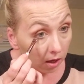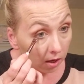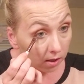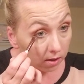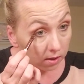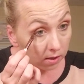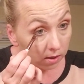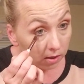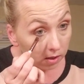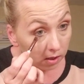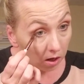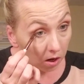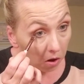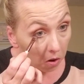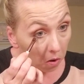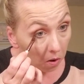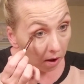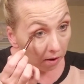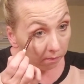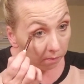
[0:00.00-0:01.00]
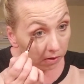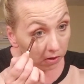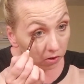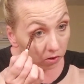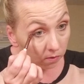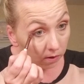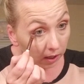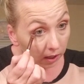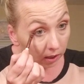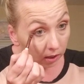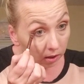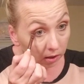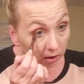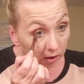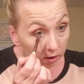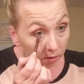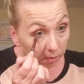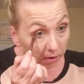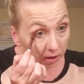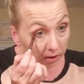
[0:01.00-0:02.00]
So I've been doing it a
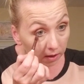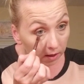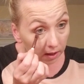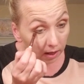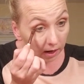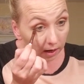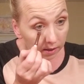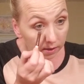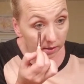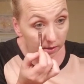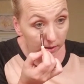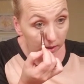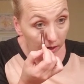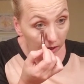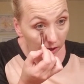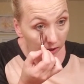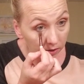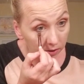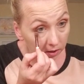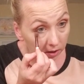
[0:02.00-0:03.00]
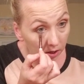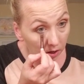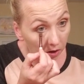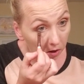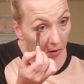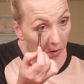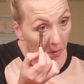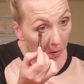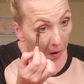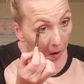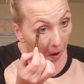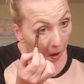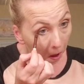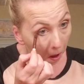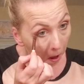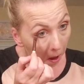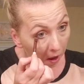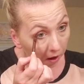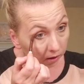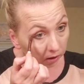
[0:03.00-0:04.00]
little bit the last year or so,
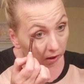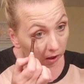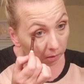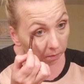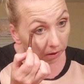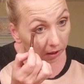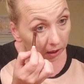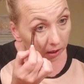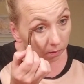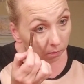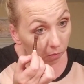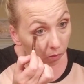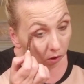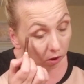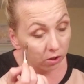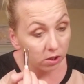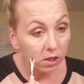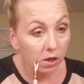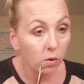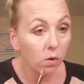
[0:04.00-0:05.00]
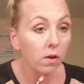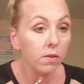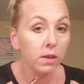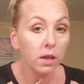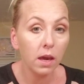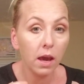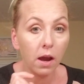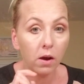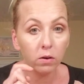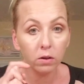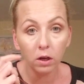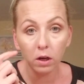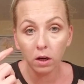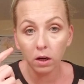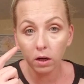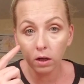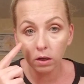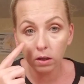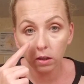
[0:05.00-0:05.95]
keeping it more so on the outer